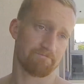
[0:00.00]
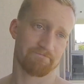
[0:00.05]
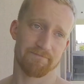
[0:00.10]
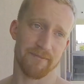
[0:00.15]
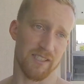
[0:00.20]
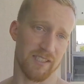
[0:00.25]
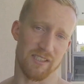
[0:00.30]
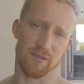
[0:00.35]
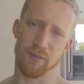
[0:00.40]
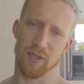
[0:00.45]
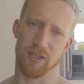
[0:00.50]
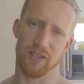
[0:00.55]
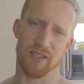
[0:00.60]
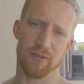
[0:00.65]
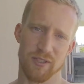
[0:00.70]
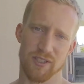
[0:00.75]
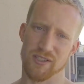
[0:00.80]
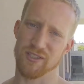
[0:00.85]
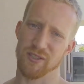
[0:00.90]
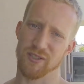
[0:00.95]
as an American,
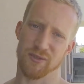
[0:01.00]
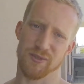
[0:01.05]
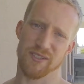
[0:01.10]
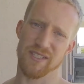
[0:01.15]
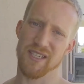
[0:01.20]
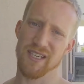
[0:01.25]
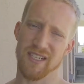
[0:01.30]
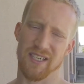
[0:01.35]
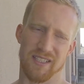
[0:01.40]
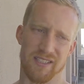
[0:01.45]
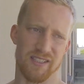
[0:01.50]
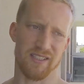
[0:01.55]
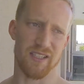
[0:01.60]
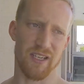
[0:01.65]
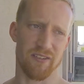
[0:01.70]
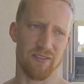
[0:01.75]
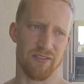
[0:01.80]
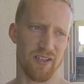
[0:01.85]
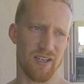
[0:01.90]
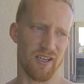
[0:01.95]
we just don't see that kind of
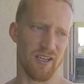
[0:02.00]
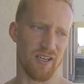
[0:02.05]
stuff.